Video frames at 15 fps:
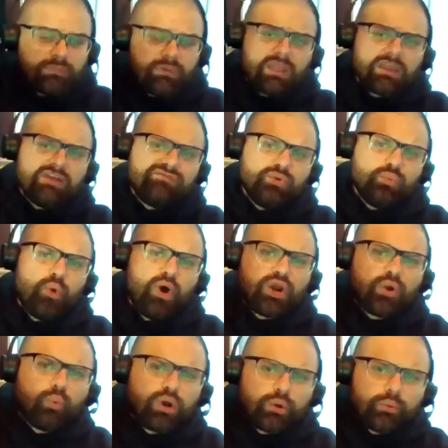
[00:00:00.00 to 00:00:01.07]
If you want
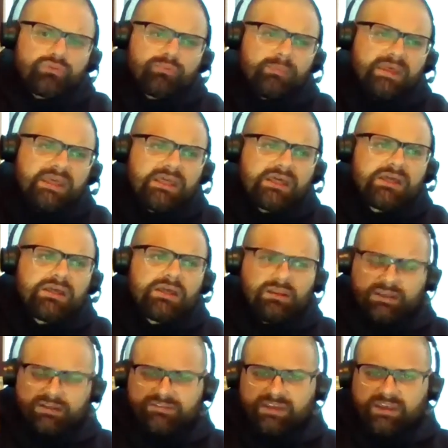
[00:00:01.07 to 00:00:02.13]
to work with me,
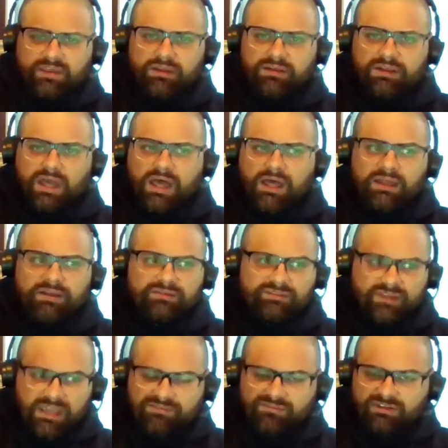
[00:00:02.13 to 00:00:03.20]
like Dave, uh, Dave and